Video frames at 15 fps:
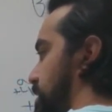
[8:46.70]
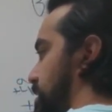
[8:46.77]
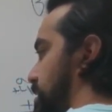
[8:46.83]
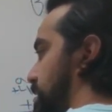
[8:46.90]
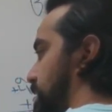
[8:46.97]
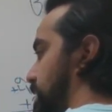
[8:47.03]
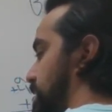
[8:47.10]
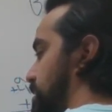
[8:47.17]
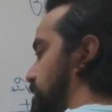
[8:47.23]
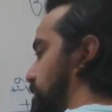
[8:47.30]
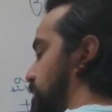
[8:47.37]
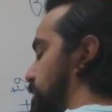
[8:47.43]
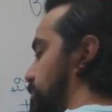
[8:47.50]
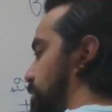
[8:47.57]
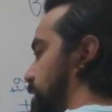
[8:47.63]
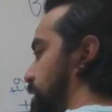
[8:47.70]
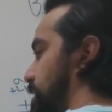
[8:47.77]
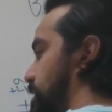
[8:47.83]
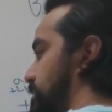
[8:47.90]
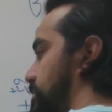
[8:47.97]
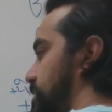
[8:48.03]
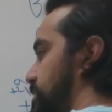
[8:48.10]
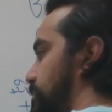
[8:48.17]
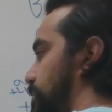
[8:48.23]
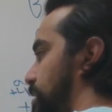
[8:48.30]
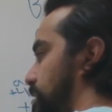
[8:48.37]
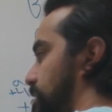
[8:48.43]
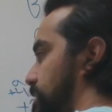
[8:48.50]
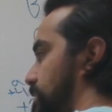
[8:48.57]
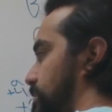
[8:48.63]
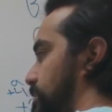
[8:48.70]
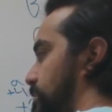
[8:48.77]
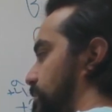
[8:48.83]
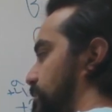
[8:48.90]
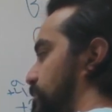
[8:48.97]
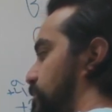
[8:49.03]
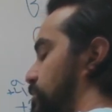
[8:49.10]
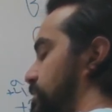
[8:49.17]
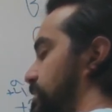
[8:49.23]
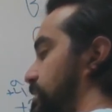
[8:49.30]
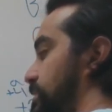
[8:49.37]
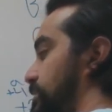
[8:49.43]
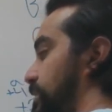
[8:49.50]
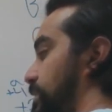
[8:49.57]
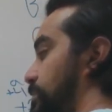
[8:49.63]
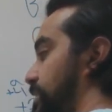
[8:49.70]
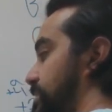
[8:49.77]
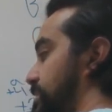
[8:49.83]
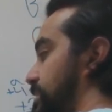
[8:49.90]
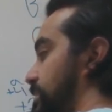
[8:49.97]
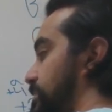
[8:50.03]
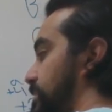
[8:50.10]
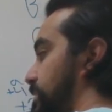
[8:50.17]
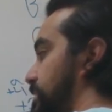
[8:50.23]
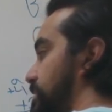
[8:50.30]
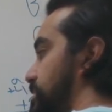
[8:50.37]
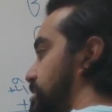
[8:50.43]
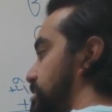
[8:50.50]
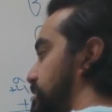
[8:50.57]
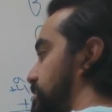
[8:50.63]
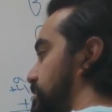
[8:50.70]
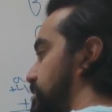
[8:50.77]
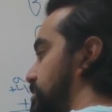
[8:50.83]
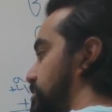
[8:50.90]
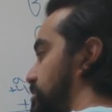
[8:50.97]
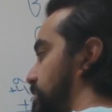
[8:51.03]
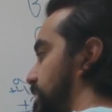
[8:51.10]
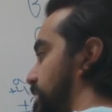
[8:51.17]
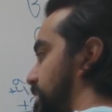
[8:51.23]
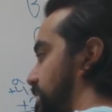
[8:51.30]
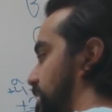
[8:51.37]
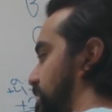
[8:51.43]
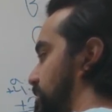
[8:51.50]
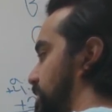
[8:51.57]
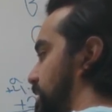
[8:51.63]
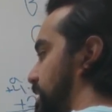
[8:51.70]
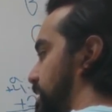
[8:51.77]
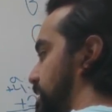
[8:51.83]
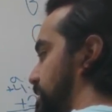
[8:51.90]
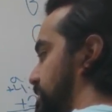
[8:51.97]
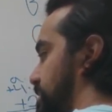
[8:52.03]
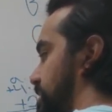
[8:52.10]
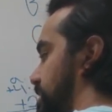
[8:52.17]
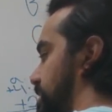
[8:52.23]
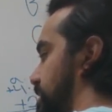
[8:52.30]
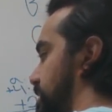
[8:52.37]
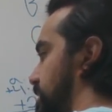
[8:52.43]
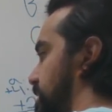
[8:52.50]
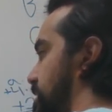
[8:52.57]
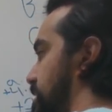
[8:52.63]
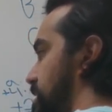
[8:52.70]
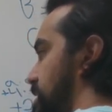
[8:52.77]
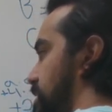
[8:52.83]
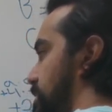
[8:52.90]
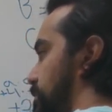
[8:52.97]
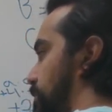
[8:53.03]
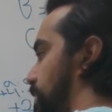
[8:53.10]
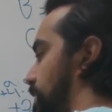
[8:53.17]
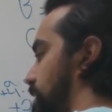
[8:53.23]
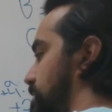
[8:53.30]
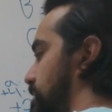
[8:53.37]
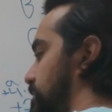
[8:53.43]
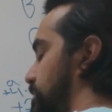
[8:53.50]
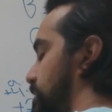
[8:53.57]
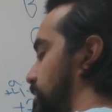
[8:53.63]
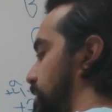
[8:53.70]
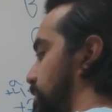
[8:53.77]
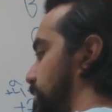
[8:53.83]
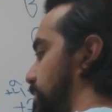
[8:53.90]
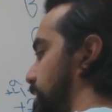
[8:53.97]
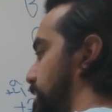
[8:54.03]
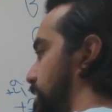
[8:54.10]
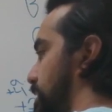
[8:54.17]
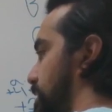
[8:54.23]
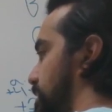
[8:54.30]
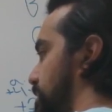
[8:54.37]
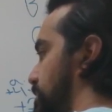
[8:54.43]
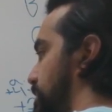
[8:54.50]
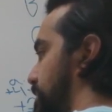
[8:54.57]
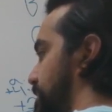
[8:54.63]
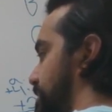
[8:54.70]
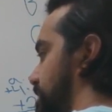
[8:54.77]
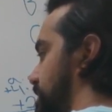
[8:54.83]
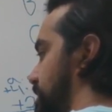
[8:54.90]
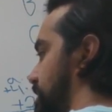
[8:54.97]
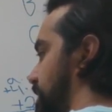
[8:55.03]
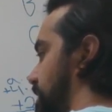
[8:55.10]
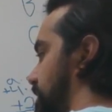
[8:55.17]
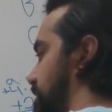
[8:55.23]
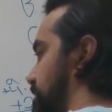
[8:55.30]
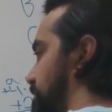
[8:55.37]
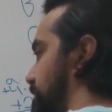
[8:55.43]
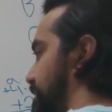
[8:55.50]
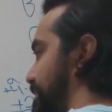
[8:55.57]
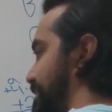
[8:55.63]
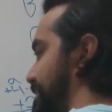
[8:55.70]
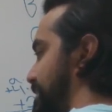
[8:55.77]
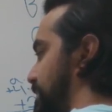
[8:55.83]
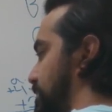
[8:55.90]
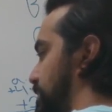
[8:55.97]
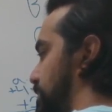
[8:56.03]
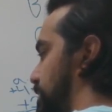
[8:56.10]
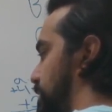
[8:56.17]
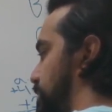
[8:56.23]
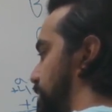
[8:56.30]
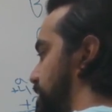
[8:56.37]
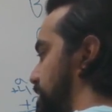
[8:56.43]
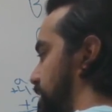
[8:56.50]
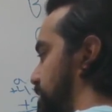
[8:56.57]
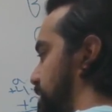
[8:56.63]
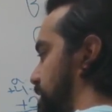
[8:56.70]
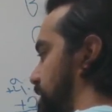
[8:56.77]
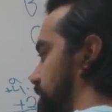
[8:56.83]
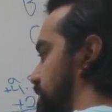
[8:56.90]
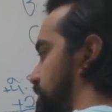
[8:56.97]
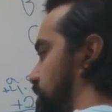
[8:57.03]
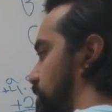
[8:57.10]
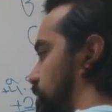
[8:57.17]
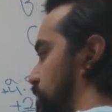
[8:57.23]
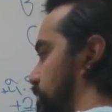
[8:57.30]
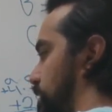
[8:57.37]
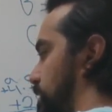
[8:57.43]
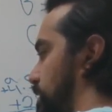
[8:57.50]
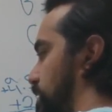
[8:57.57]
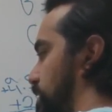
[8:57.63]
negative divided by negative is a positive. 14 divided by 7 is 2, and I have x. Positive divided by a negative is a negative. 7 divided by 7 is 1.